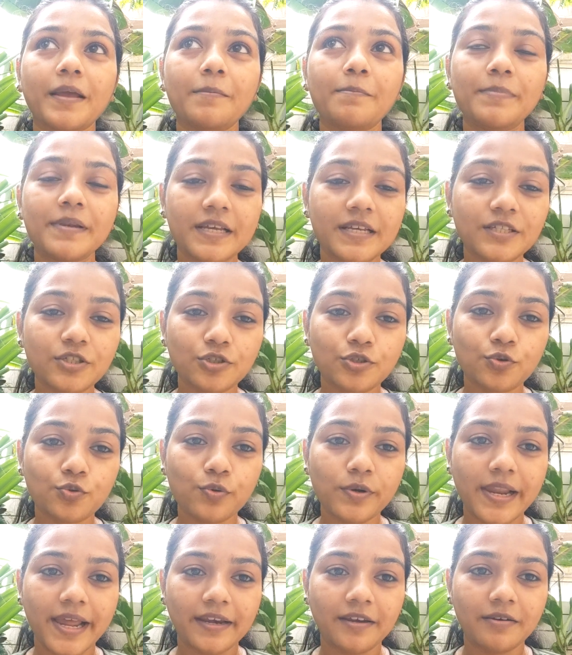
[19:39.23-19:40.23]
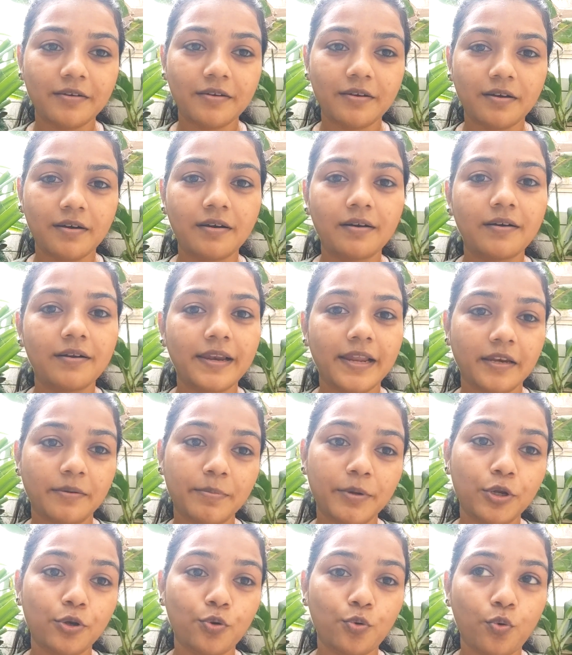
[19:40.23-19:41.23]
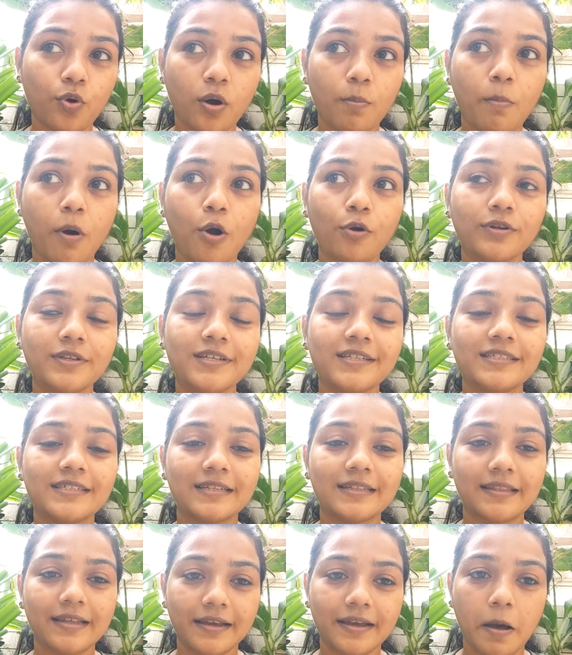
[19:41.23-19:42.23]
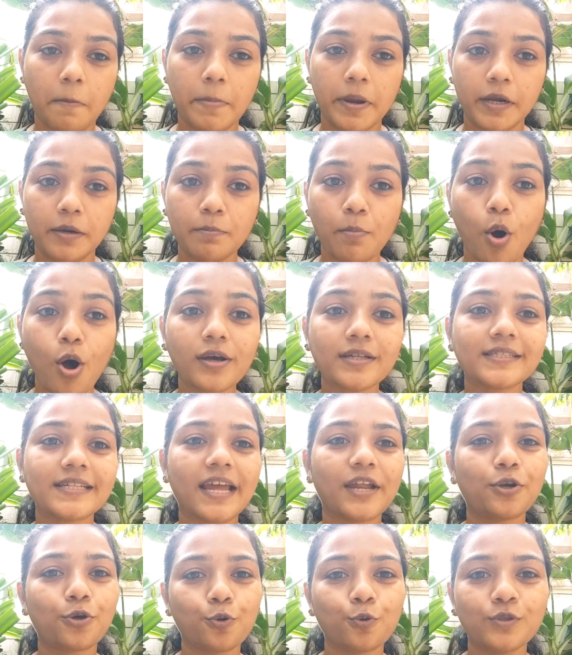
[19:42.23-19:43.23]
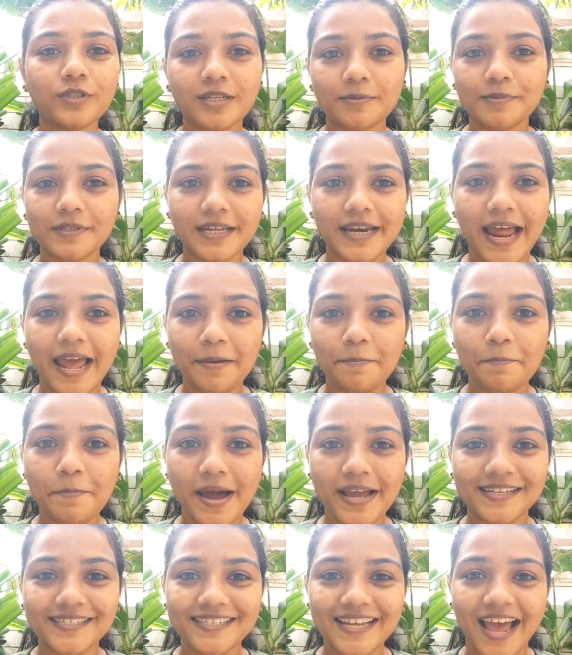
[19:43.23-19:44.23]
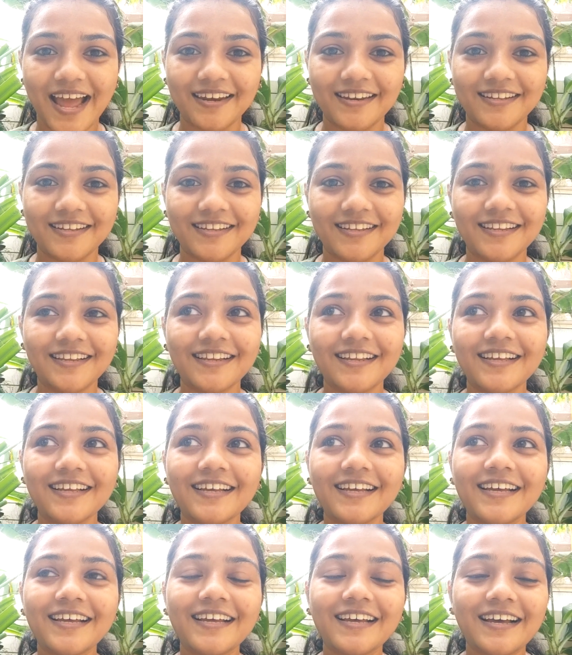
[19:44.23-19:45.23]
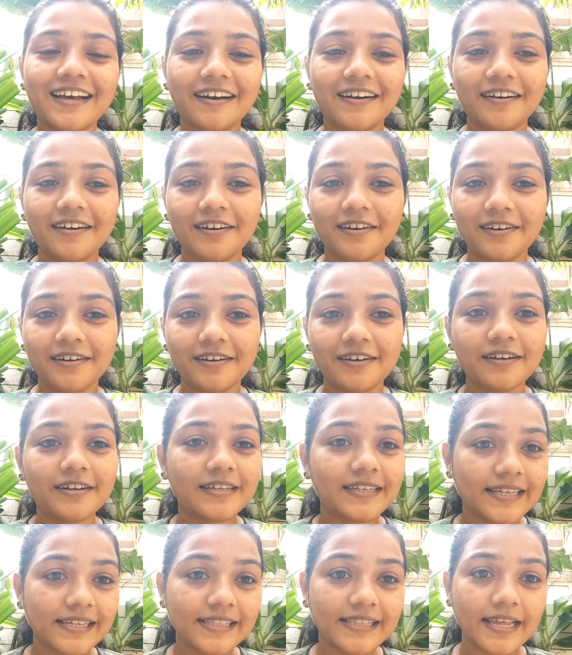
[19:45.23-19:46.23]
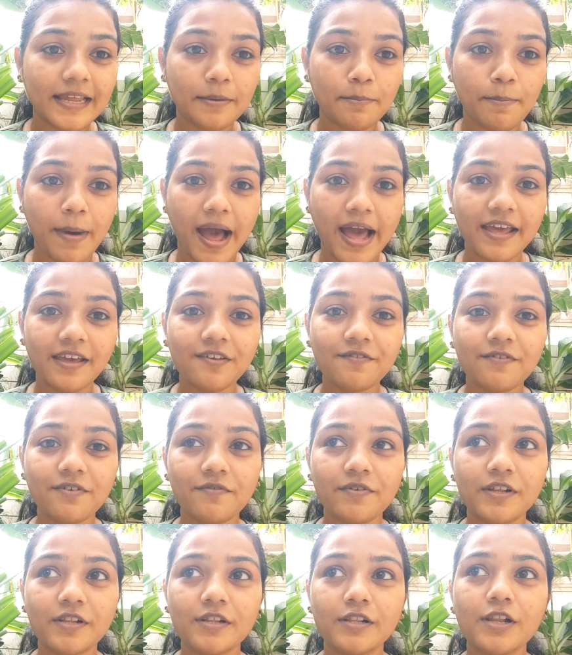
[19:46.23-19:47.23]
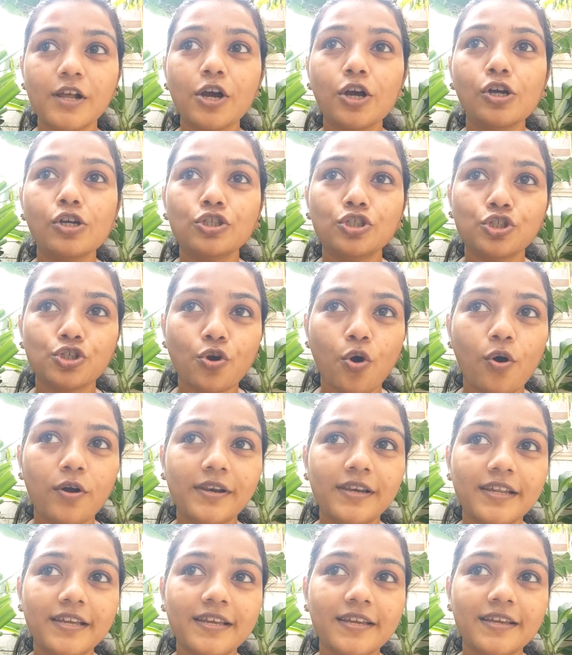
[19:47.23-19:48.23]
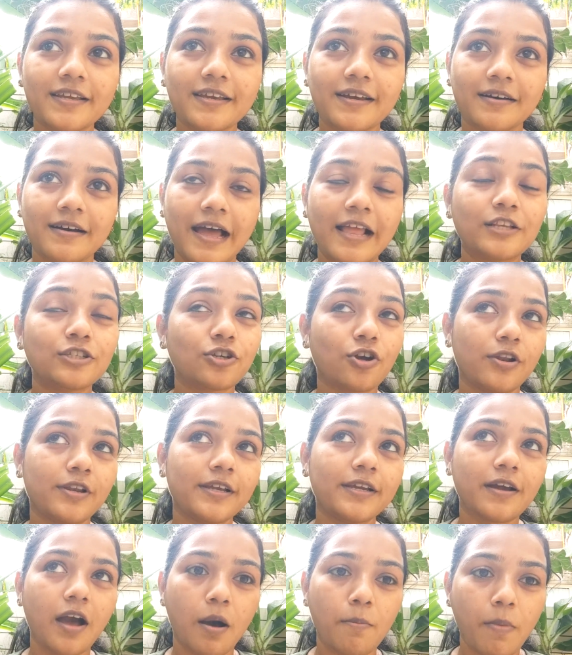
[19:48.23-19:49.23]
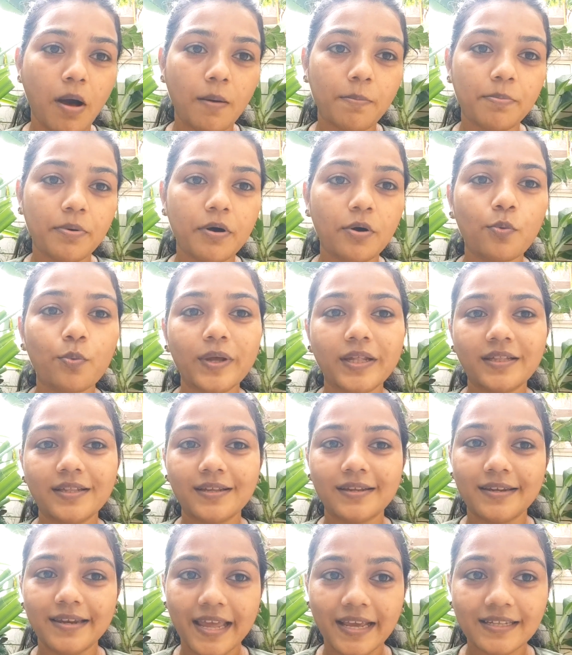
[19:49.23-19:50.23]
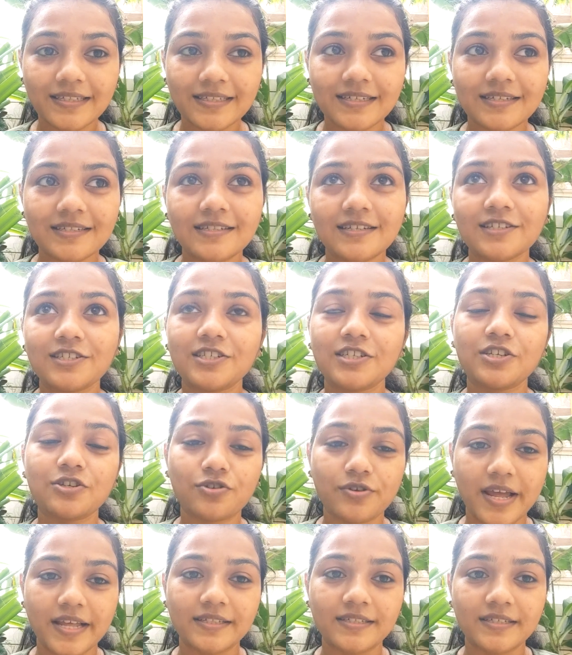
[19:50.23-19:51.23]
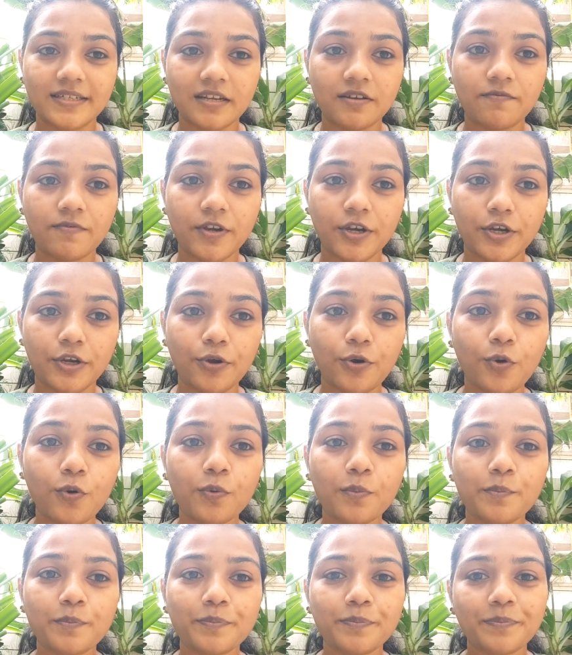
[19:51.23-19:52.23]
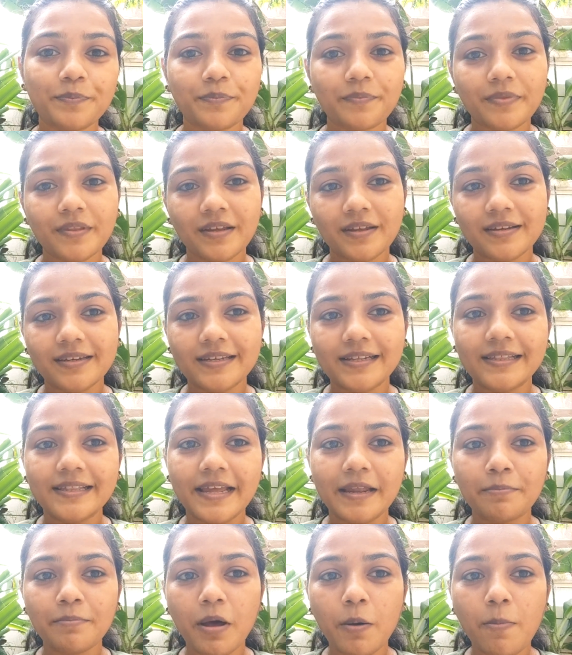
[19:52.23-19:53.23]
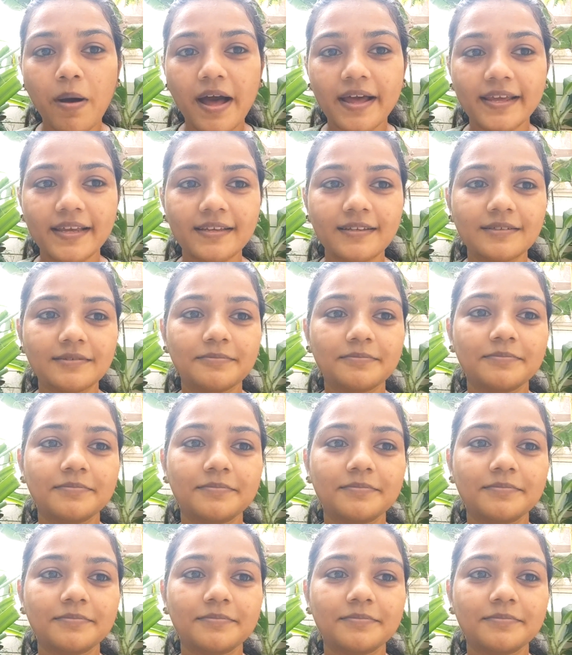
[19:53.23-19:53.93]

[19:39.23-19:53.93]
please do let me know about this in the comment box, and do subscribe my channel. Till then, bye. We will surely I'll surely come up with next such interesting video. Till then, bye bye.